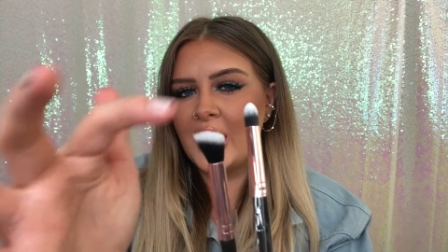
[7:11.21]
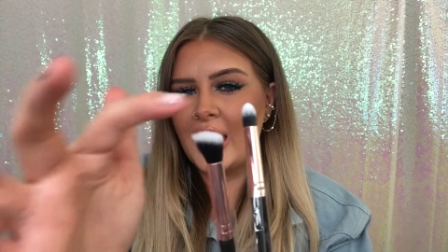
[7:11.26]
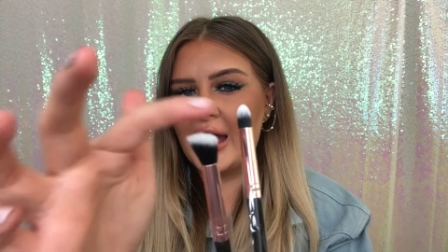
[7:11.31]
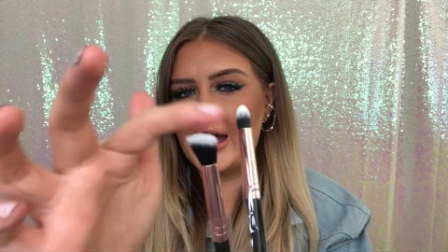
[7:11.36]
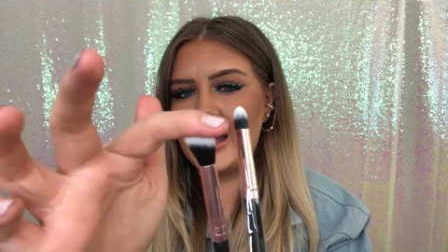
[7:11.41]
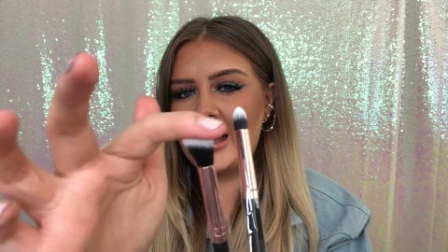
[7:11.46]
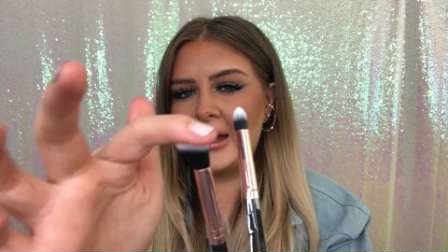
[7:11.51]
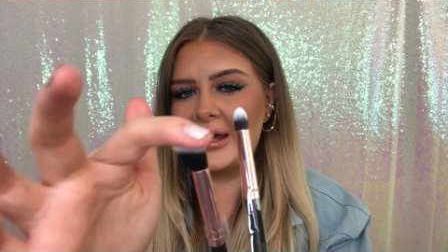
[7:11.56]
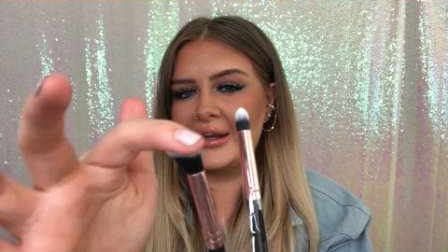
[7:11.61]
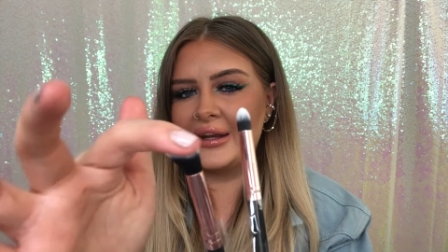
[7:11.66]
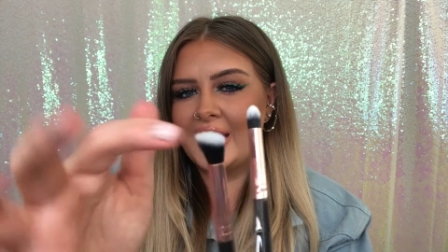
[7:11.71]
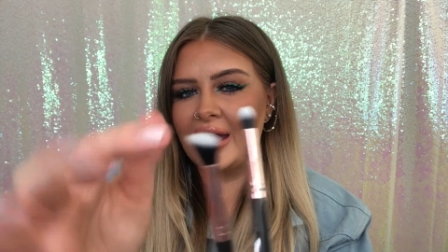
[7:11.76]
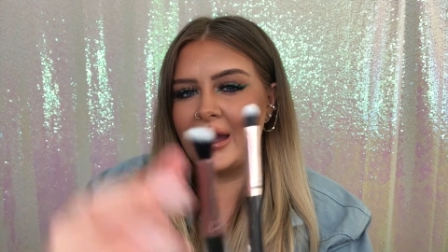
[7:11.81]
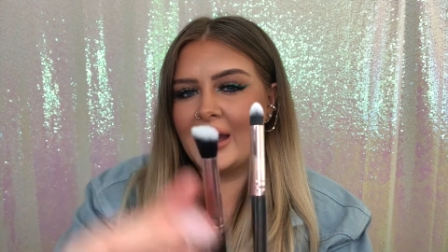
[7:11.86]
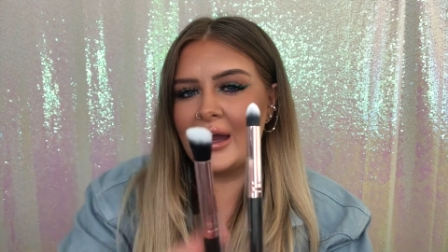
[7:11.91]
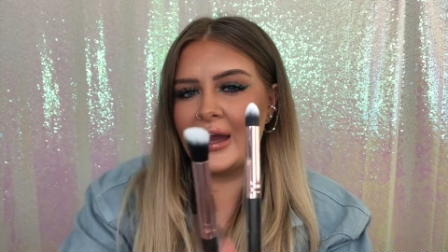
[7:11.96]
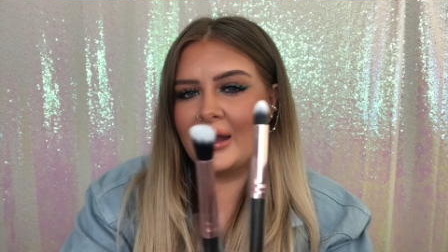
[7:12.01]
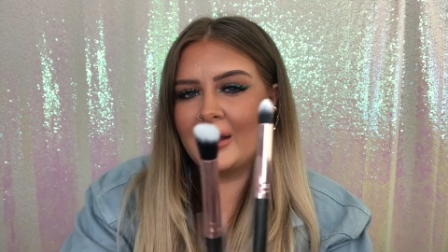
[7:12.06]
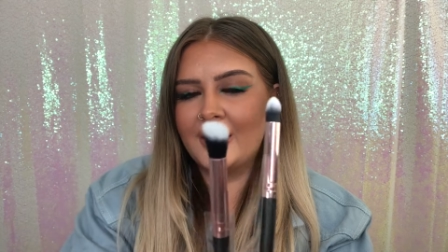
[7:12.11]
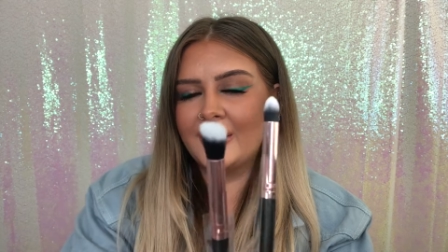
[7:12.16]
and
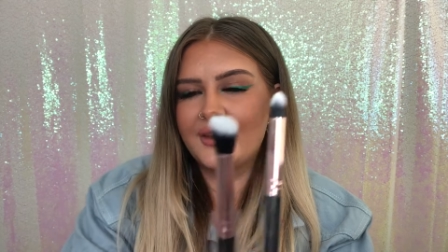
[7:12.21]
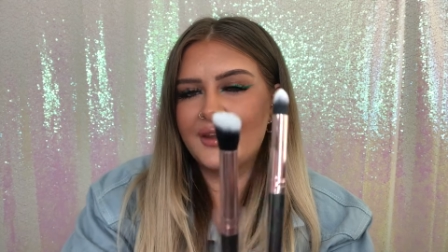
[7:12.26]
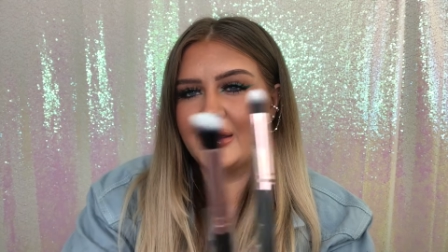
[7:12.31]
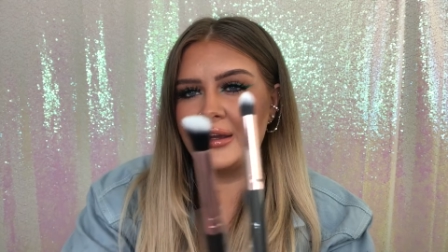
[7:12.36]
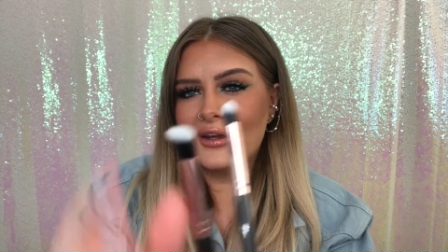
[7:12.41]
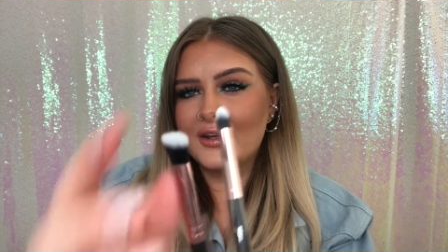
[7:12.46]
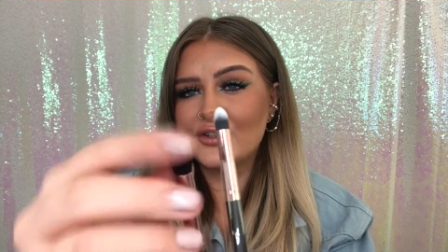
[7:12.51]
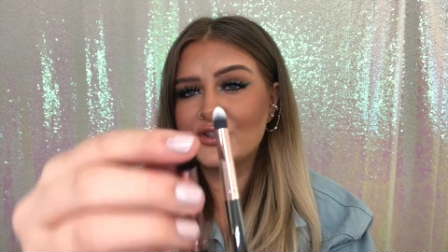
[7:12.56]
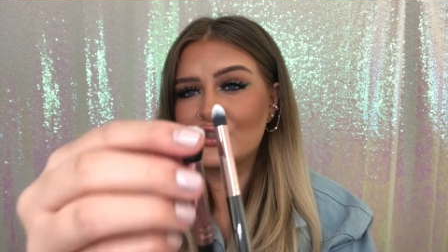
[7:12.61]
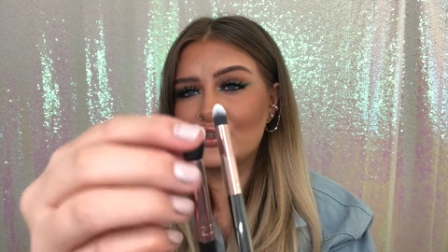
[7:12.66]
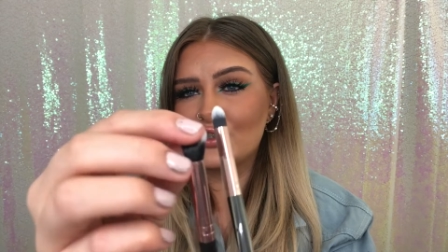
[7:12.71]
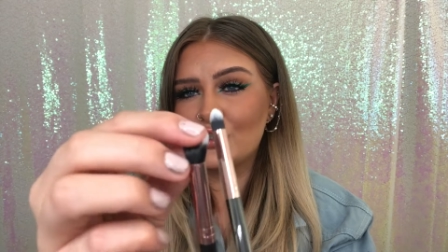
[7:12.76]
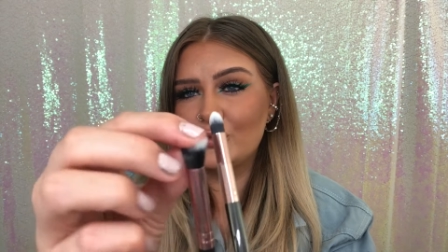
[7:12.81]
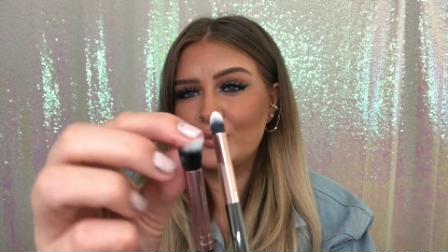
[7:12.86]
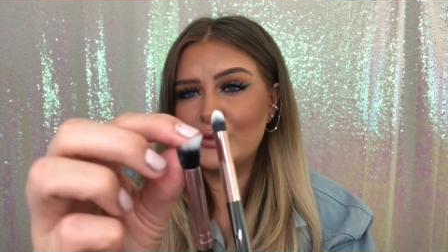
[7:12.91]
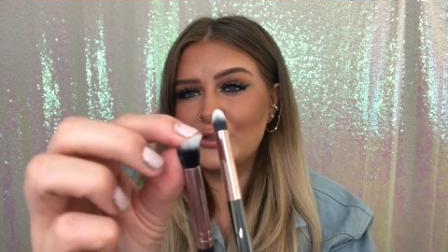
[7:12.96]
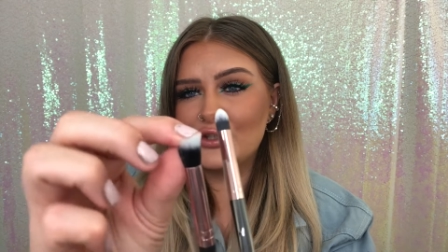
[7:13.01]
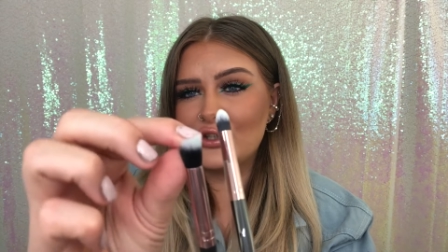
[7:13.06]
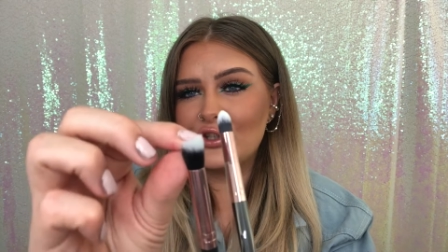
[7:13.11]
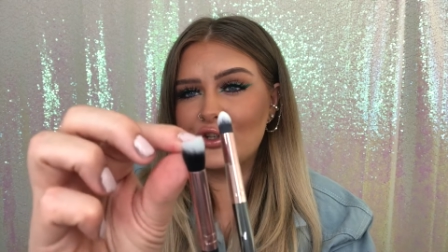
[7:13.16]
they're
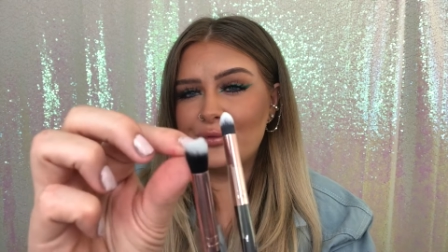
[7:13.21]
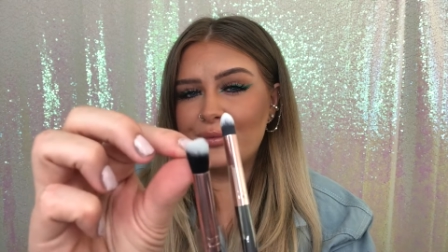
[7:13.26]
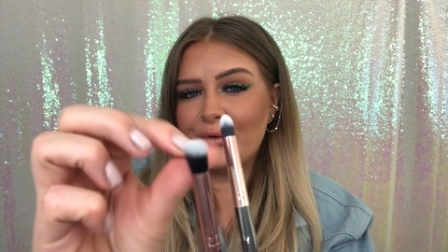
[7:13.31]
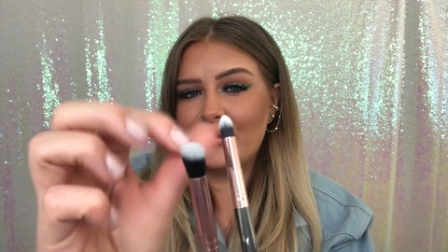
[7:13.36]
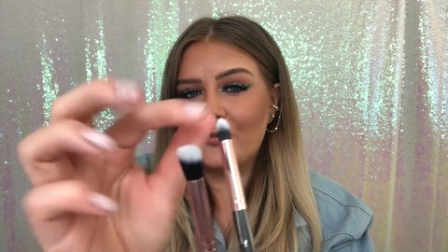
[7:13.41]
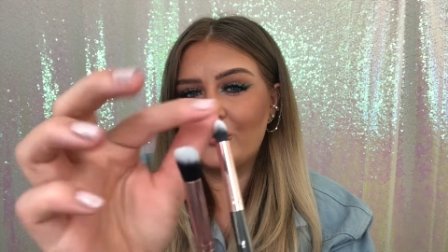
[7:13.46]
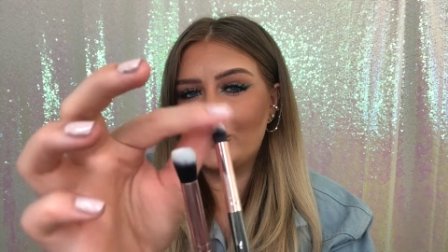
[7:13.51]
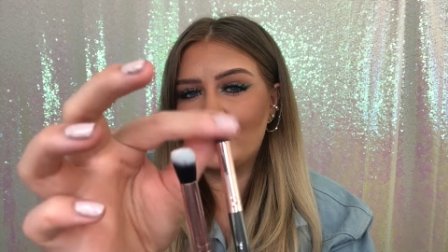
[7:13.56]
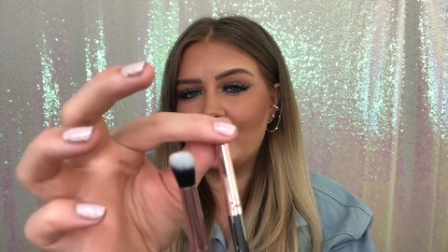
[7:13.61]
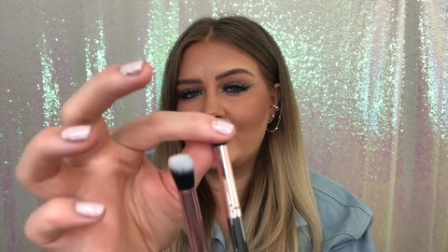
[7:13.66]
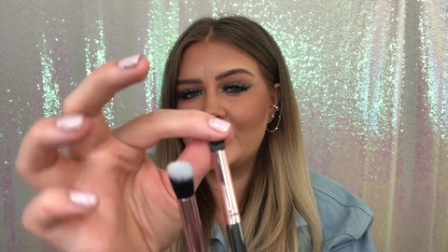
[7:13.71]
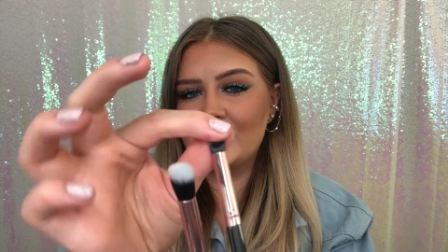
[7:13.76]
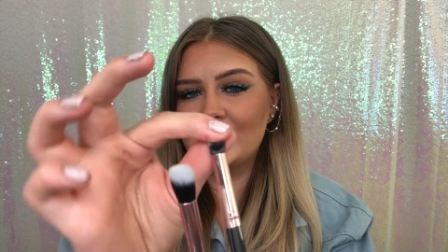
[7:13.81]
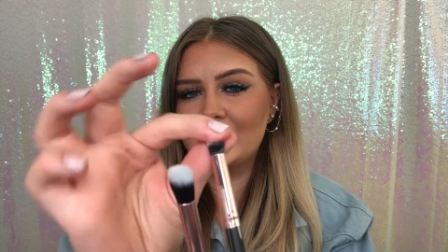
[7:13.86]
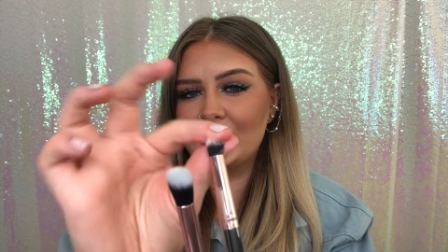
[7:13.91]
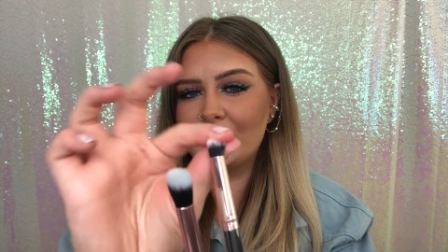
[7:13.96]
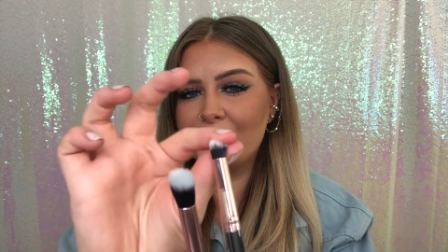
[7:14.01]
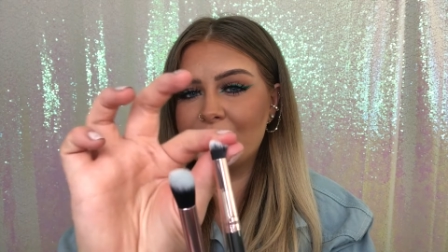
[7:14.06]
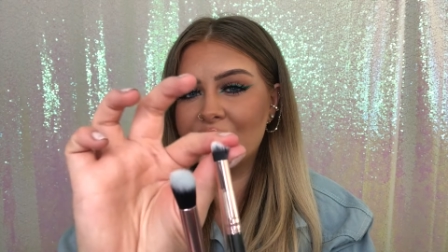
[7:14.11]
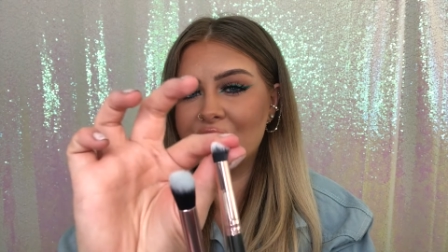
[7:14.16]
super fluffy,
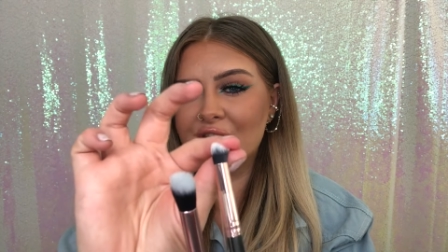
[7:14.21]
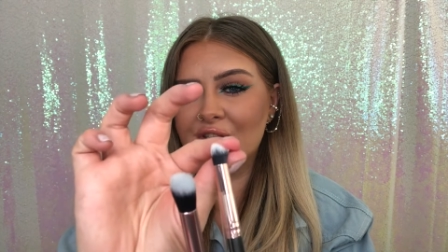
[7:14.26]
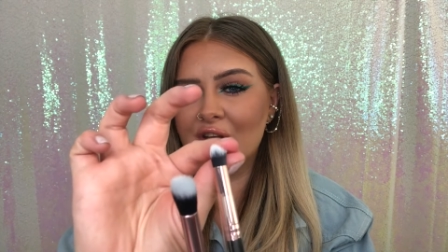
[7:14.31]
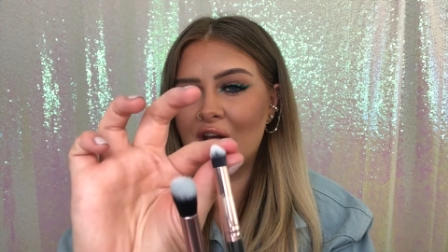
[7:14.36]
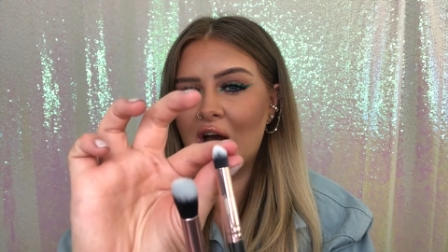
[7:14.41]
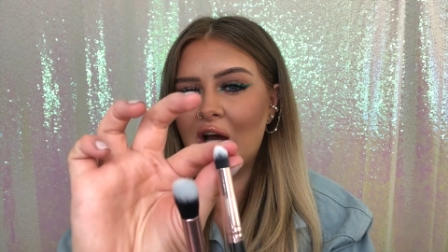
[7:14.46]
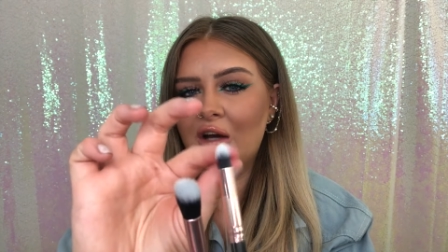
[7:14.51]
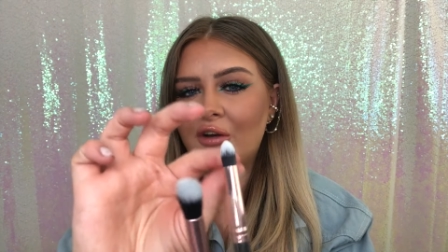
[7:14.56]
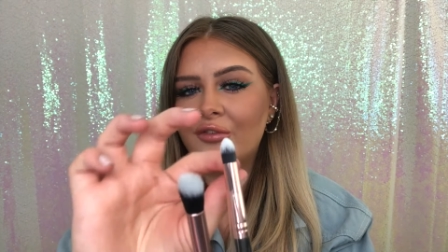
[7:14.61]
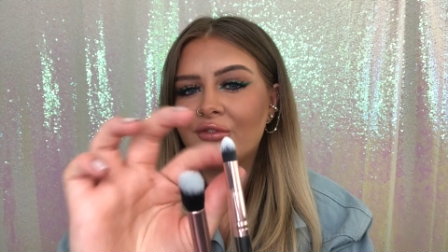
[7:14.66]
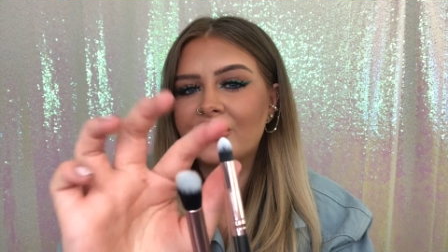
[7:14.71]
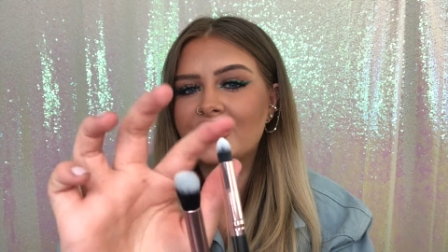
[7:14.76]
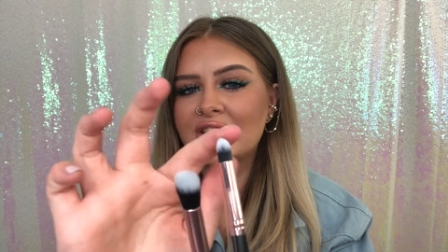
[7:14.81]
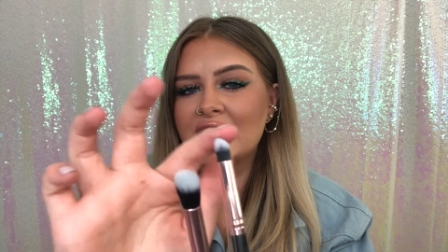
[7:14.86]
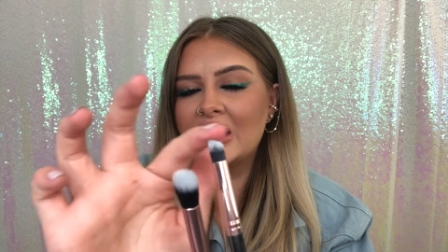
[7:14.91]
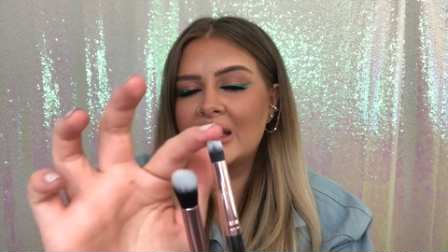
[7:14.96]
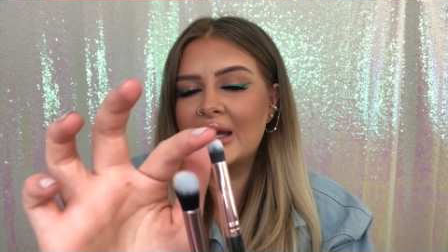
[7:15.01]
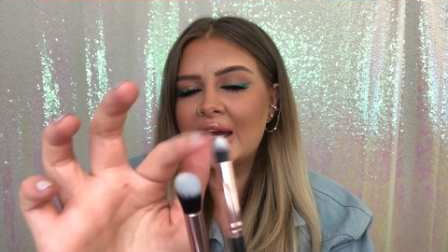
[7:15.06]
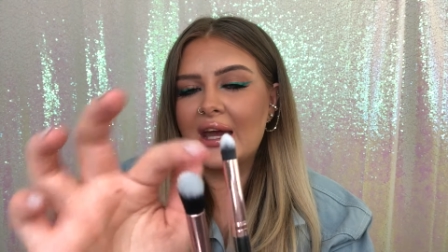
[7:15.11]
super soft,